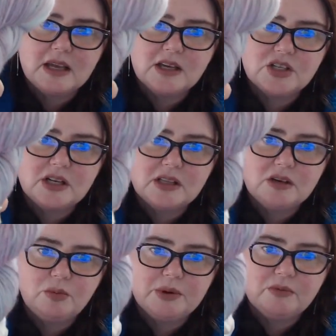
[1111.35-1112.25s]
Actually a
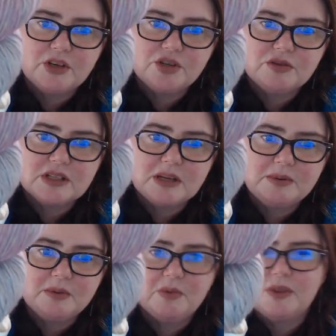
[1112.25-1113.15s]
little bit richer and
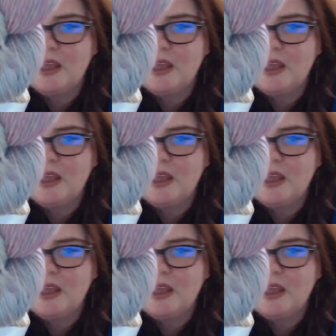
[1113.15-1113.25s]
deeper than what the